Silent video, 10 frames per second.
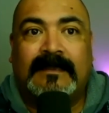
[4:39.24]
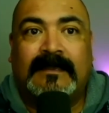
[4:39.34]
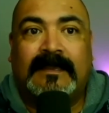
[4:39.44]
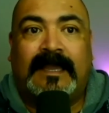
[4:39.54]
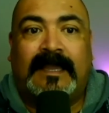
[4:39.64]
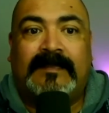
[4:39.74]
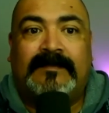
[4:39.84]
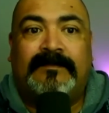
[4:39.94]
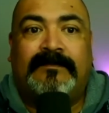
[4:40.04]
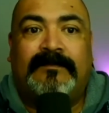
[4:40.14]
And
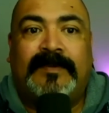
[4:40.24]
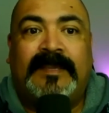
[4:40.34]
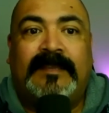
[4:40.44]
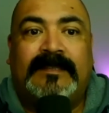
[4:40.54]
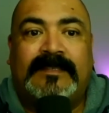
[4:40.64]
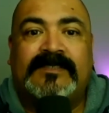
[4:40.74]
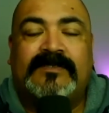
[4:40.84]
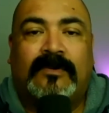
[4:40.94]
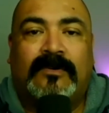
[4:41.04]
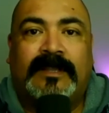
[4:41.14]
this
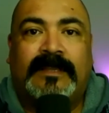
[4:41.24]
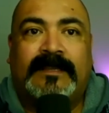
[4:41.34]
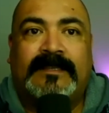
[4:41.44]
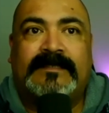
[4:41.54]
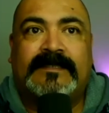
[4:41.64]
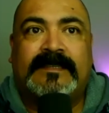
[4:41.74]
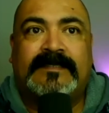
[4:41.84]
story is